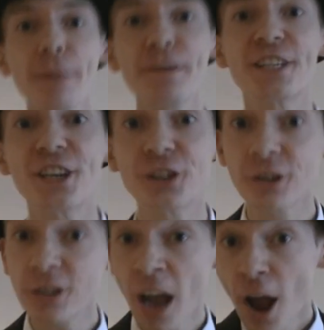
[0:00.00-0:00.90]

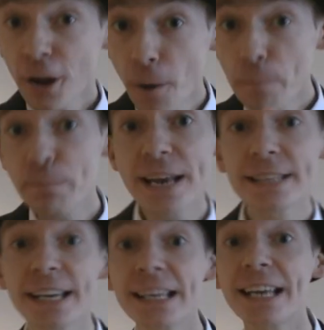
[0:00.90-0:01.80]
mathematicians
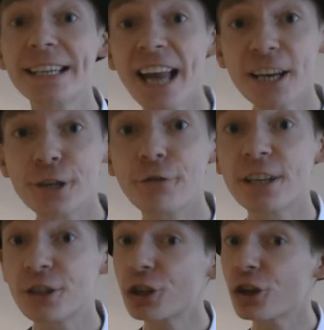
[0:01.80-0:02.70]
competing in
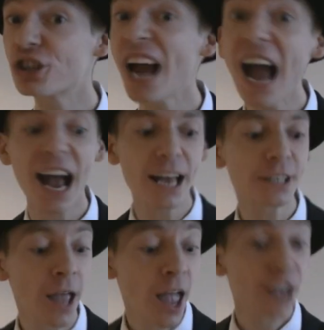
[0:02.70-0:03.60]
categories such
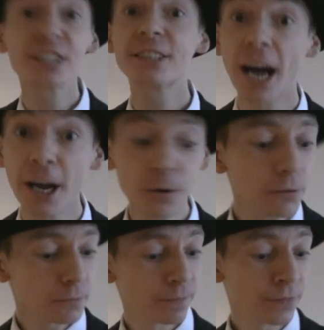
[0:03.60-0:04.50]
as style,